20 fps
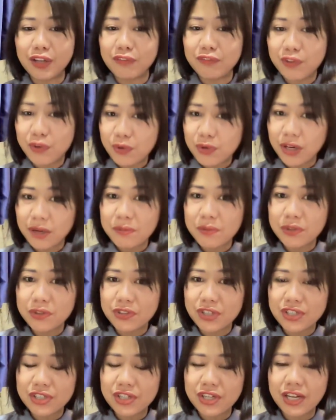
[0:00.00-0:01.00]
of low carb
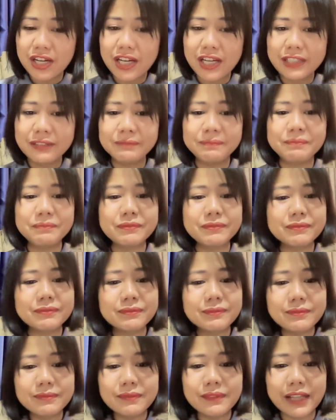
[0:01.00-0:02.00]
nutrition
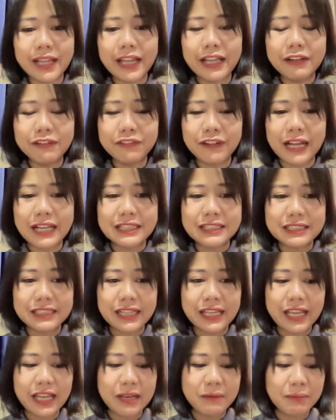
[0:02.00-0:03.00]
and
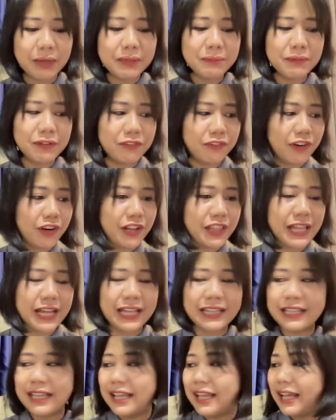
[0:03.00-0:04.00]
fasting. But before
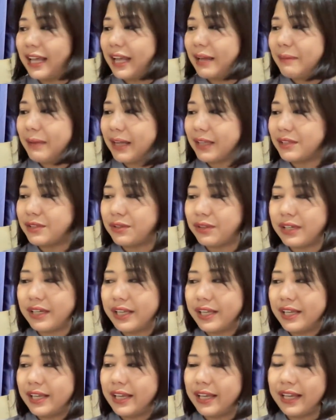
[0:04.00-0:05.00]
that, I'm
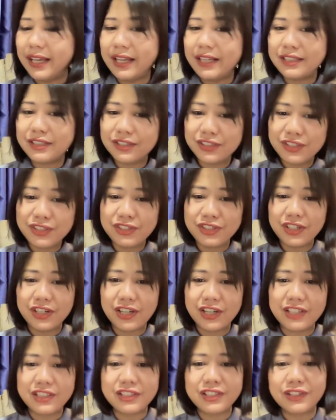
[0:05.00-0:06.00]
actually a
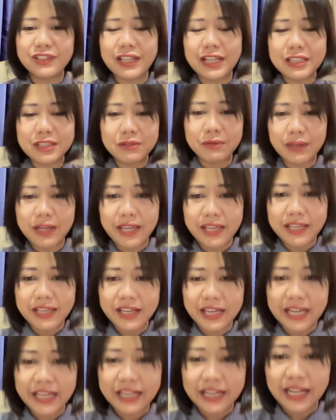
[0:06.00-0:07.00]
surgeon. So that's why,
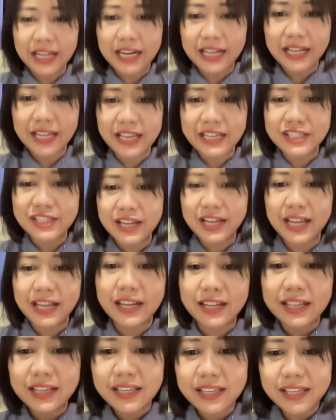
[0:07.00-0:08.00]
yan, nakalagay
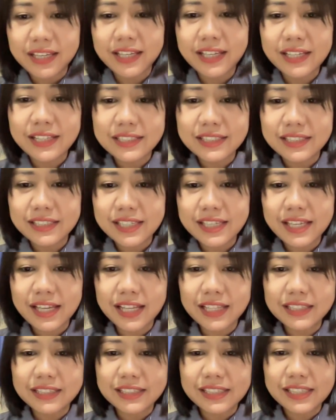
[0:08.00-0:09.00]
dyan. It's
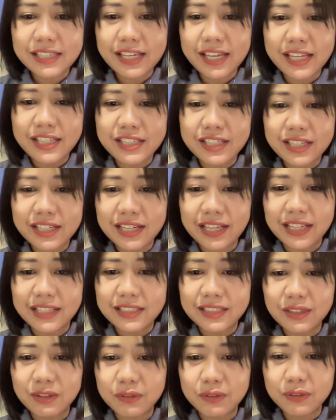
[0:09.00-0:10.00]

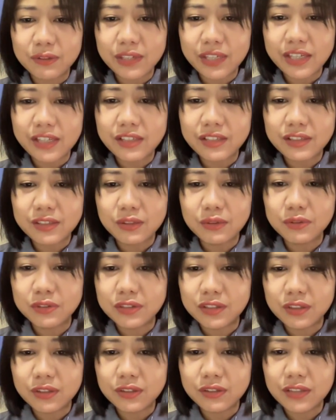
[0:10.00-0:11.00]
ENTHNS. So ears, nose,
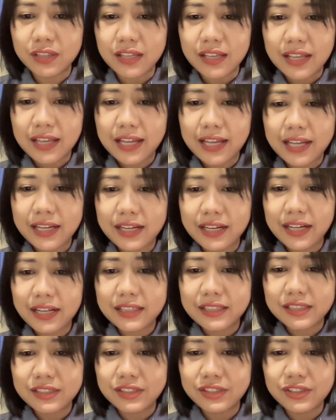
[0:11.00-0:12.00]
throat, head and
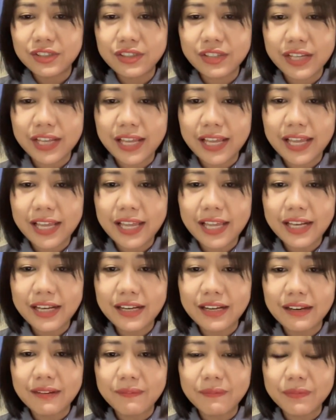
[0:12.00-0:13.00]
neck surgery.
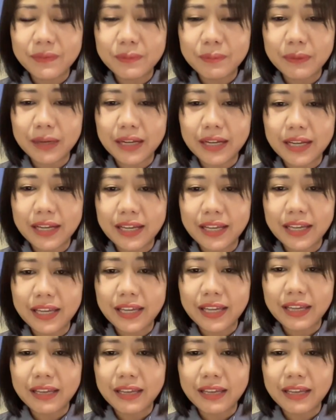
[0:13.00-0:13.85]
And my